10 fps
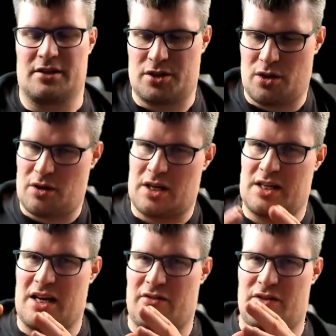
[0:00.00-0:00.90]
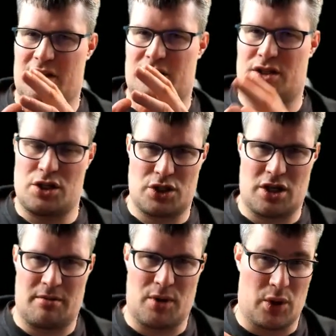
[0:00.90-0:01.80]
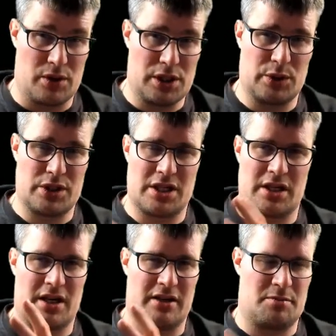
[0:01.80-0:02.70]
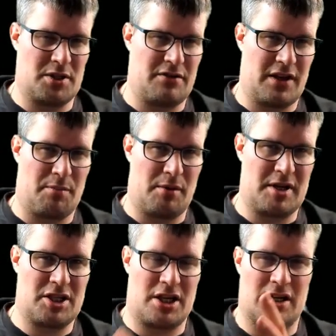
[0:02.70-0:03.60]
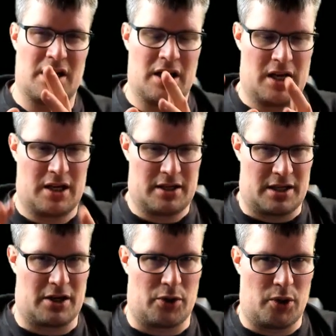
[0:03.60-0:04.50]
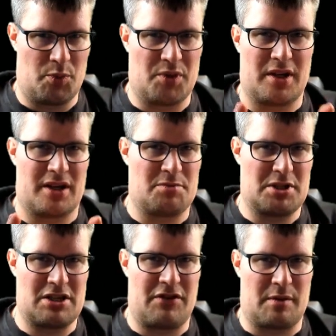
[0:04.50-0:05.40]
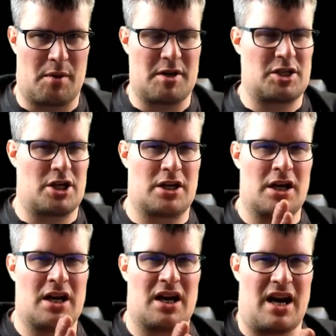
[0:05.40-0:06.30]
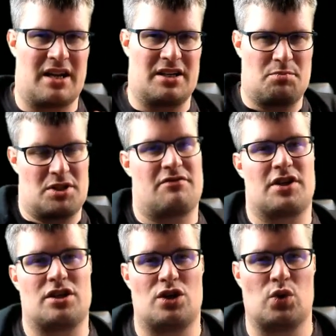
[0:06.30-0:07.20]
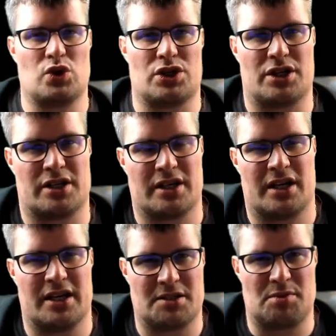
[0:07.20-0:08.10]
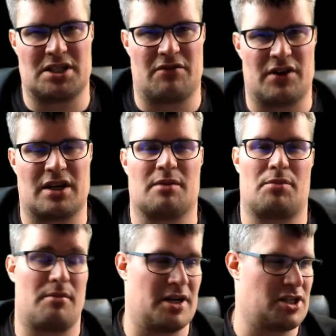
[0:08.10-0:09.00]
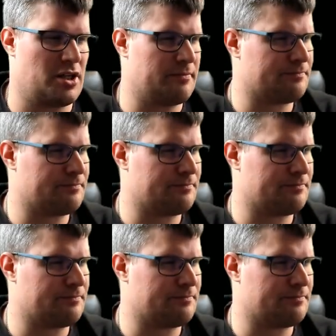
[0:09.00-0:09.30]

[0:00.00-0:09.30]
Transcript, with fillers: So you can give the system or root a specific permission, a group a specific permission, and a specific user a specific permission.